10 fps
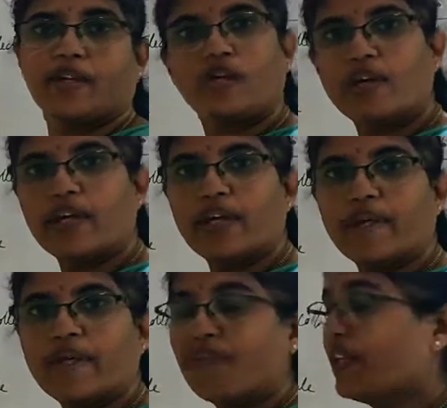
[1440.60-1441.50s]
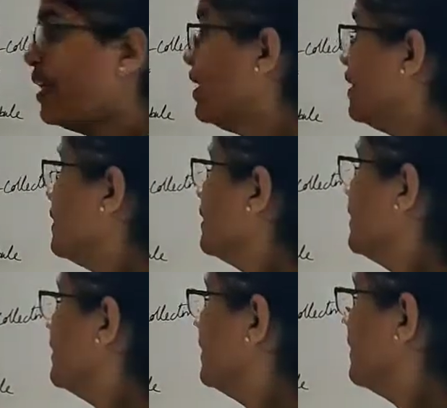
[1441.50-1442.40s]
Okay.
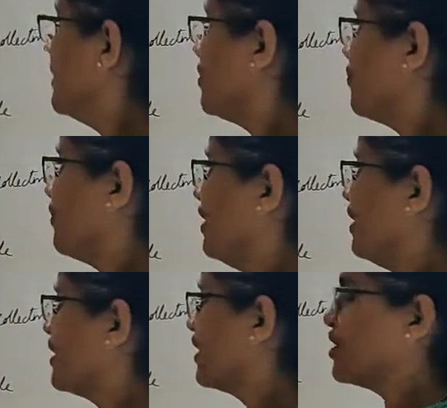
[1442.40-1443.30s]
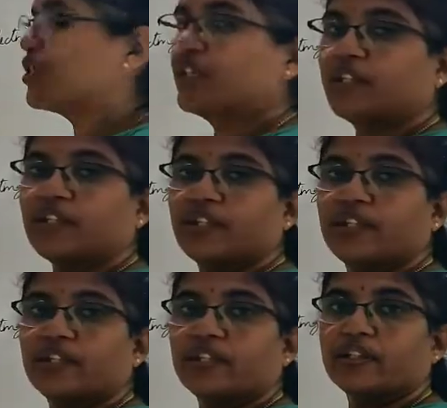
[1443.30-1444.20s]
This filtration,
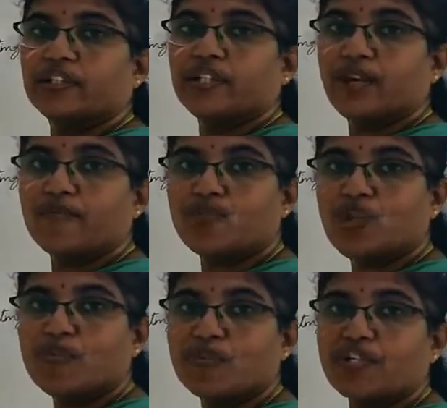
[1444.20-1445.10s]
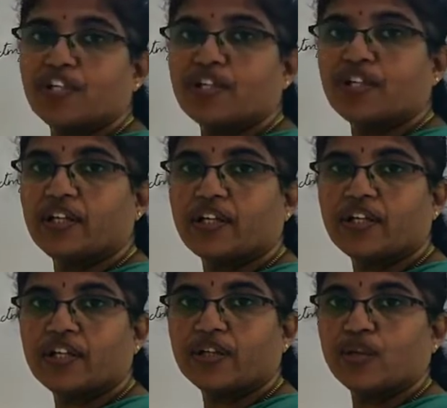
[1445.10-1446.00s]
this absorption in the
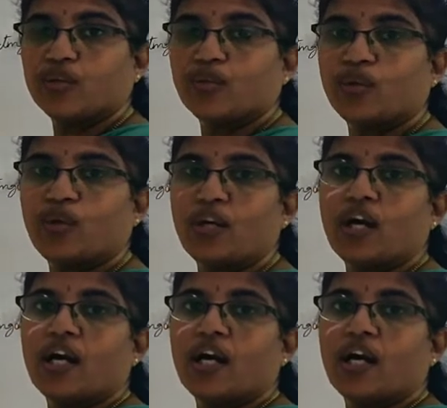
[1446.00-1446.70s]
renal tubule,